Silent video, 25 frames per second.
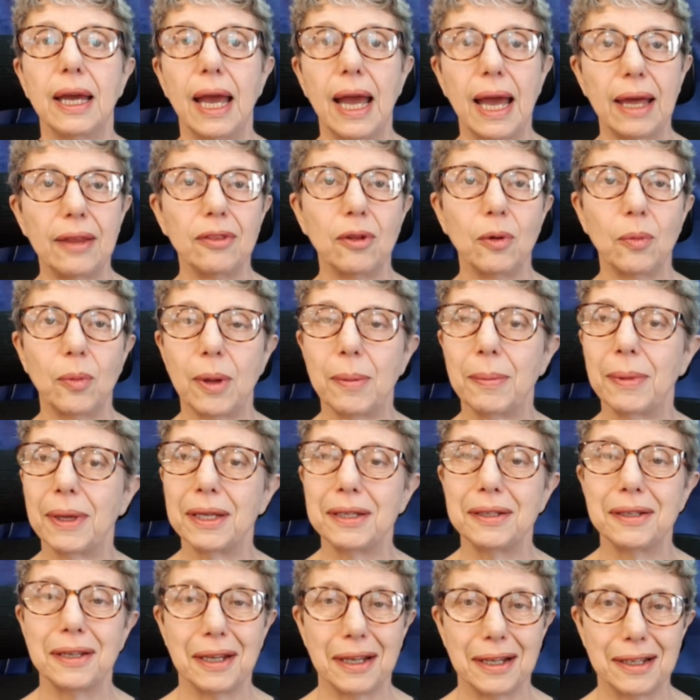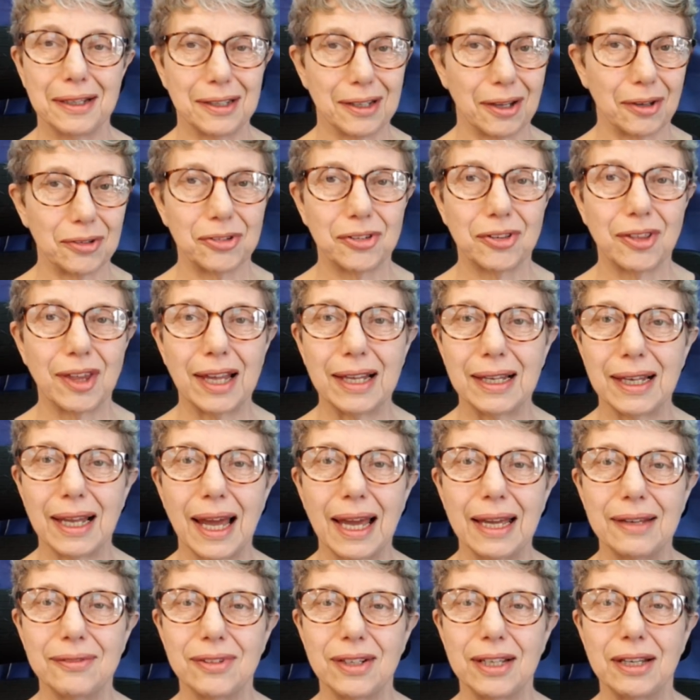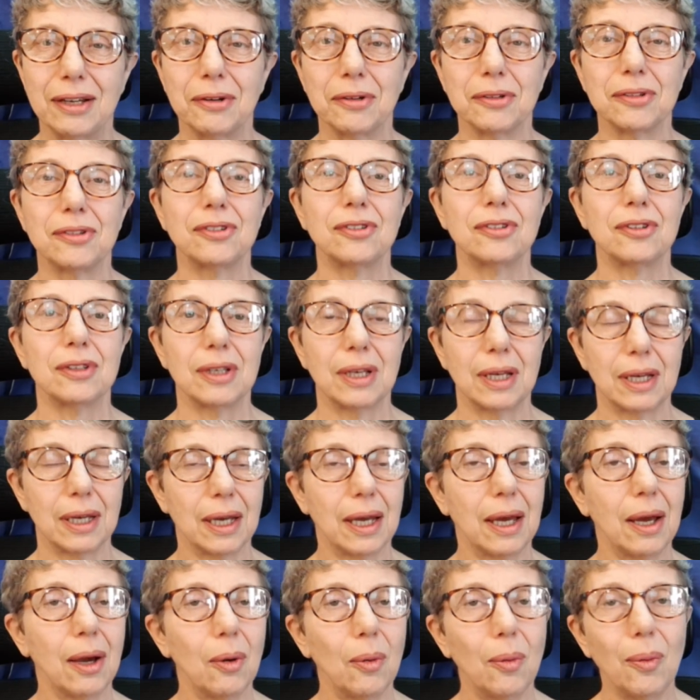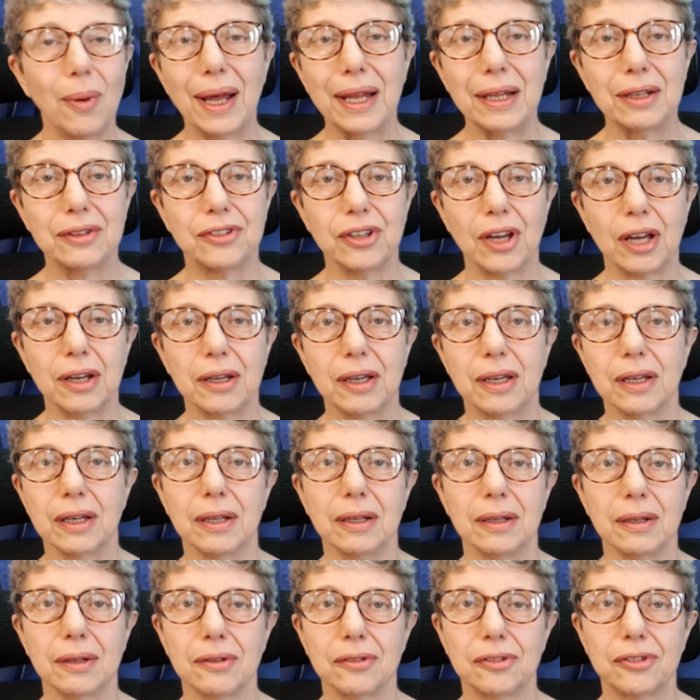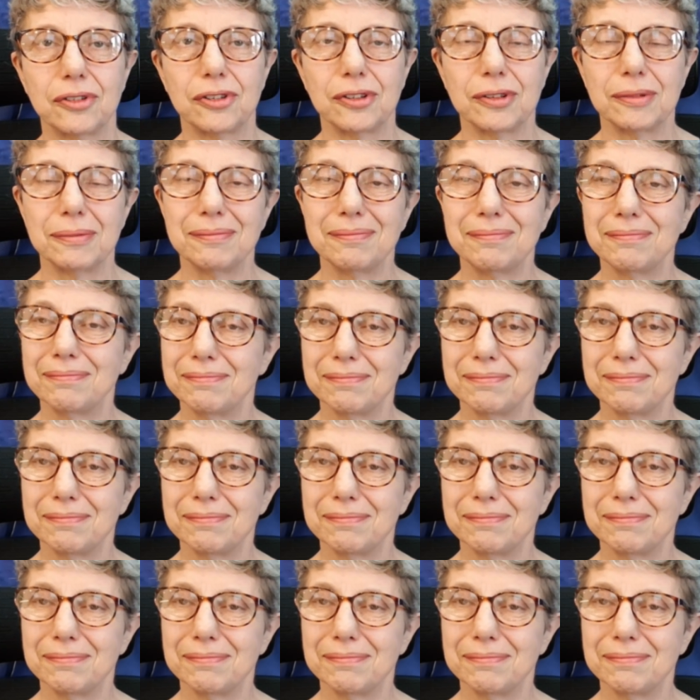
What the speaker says: And the women lost their livelihoods. Well done, girls.